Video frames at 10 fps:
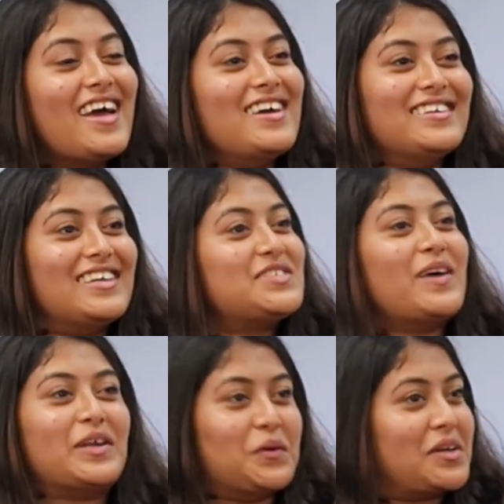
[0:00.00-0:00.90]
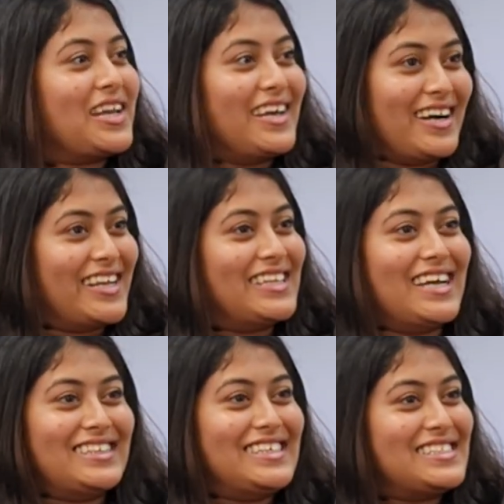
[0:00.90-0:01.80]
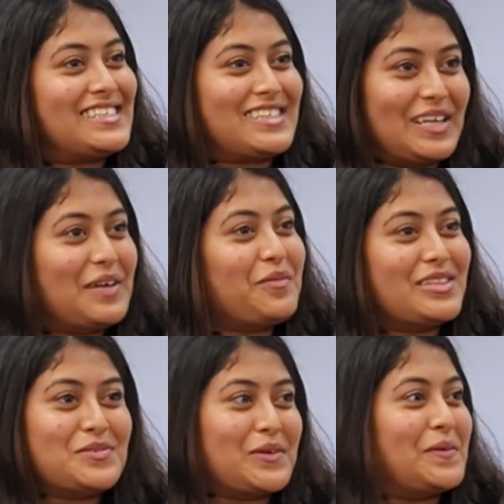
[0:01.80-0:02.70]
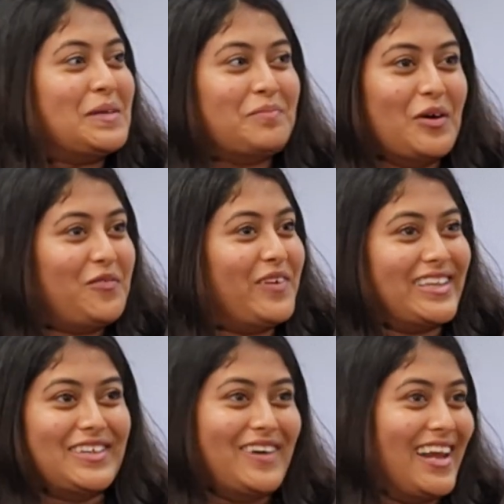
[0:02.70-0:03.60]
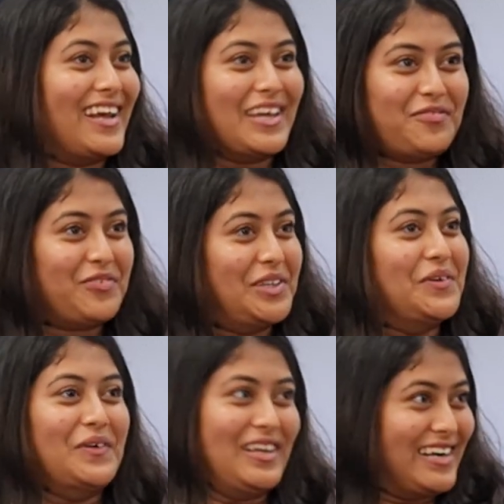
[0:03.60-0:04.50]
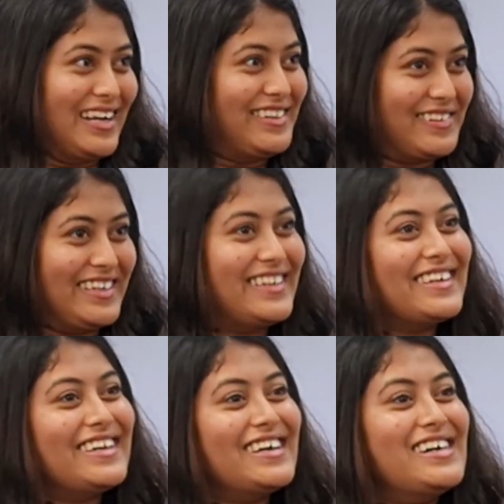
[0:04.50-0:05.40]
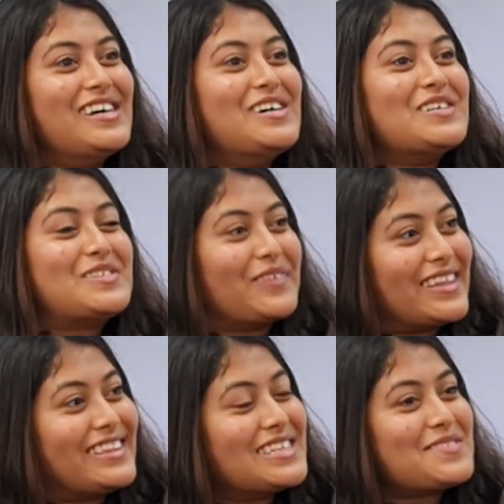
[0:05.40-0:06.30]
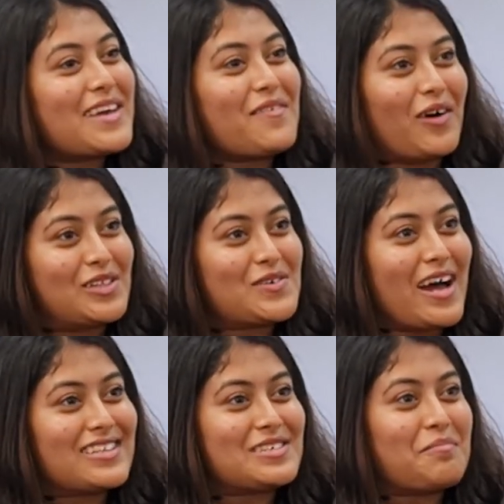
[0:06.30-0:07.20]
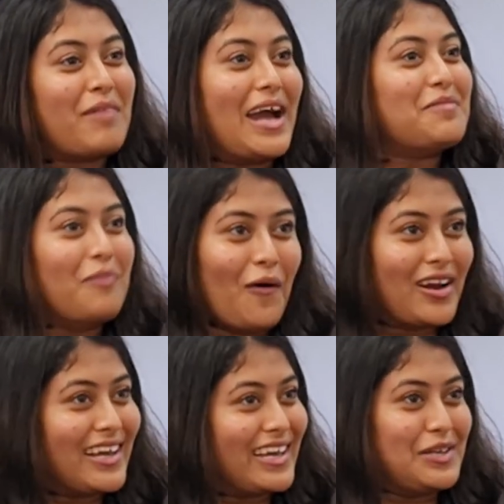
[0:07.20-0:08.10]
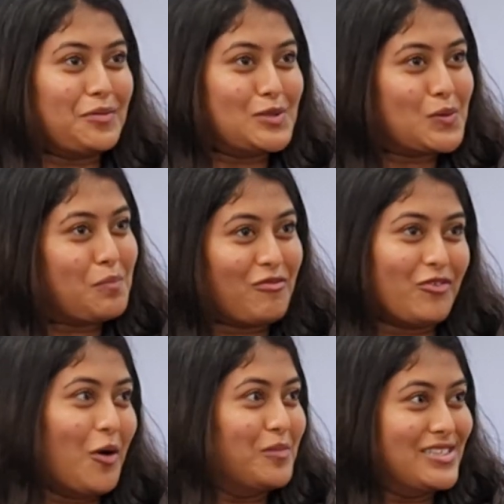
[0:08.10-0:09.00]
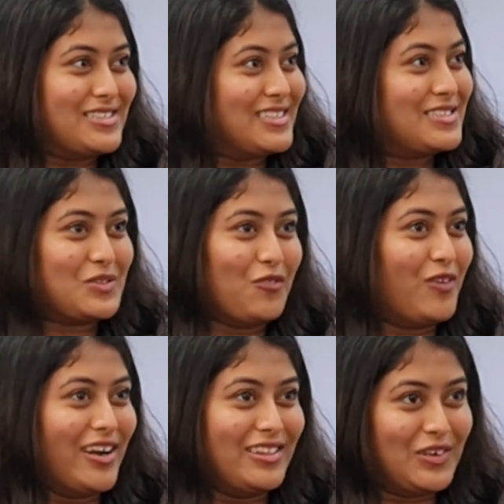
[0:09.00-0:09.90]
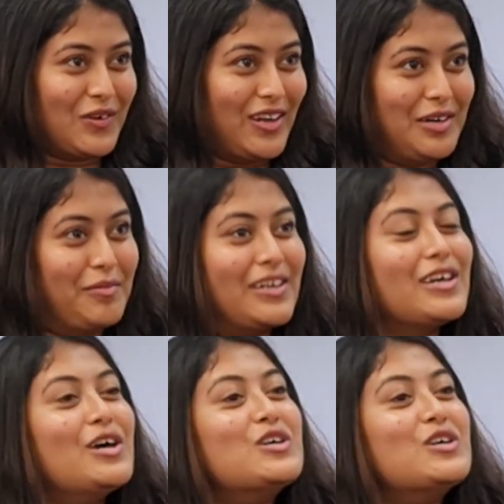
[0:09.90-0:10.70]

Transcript: Yes, I totally agree that these 3 wins would be the perfect Diwali gift for the whole country. So with this, we have also had some mind-boggling individual performances so far in the tournament.